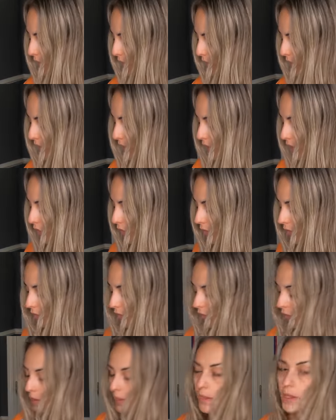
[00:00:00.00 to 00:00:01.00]
have
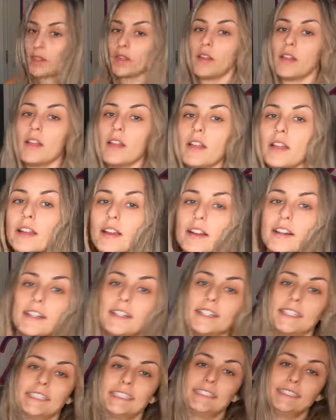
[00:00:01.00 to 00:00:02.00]

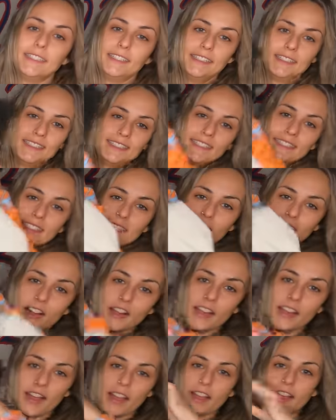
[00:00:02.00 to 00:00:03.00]
uh,
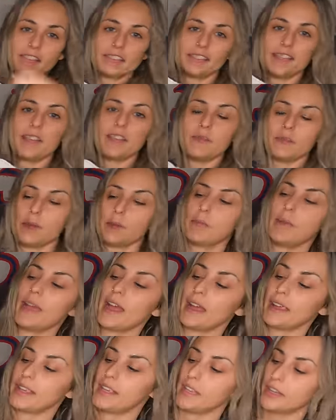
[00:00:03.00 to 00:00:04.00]
on the outside of my
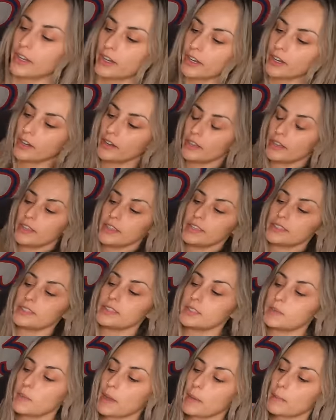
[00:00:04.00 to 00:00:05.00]
pack here,
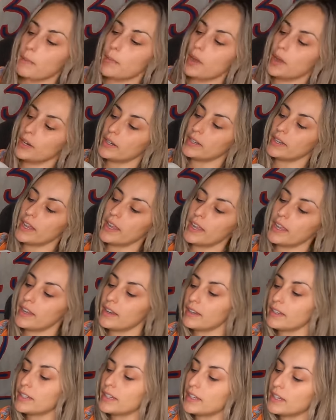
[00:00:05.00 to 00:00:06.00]
this is my bug
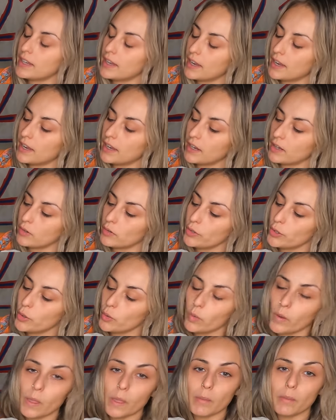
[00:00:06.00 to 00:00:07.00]
net. I don't
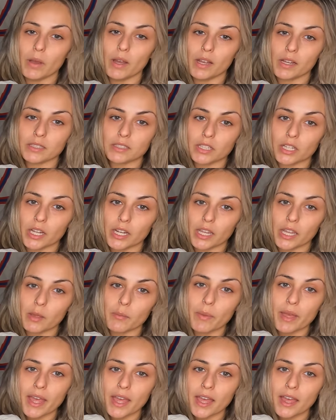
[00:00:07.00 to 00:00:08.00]
know when the bugs are going to
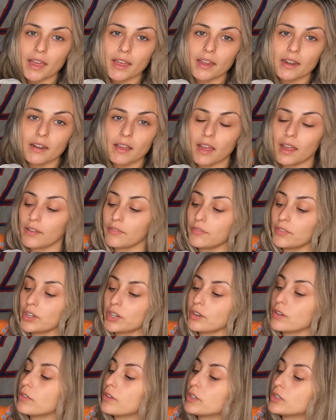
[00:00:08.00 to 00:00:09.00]
get bad. I
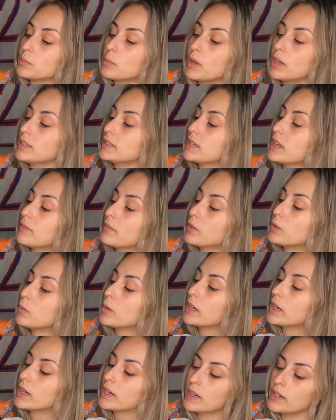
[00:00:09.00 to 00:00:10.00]
figure there's bugs
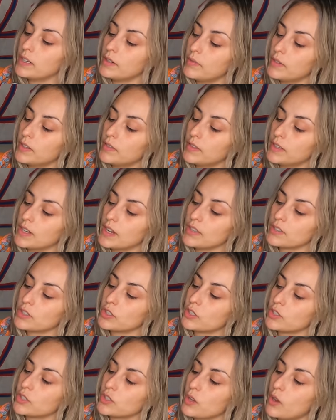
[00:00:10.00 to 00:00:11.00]
everywhere, even in the
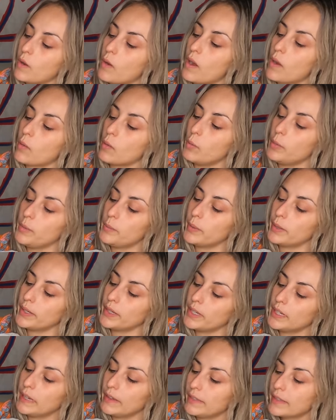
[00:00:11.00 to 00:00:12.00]
desert, so I will be
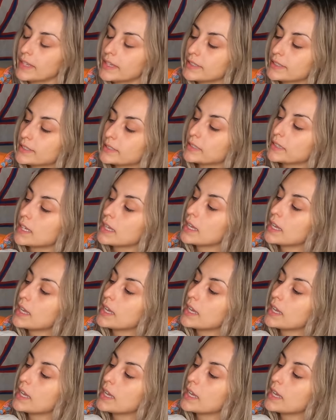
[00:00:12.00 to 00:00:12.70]
bringing this.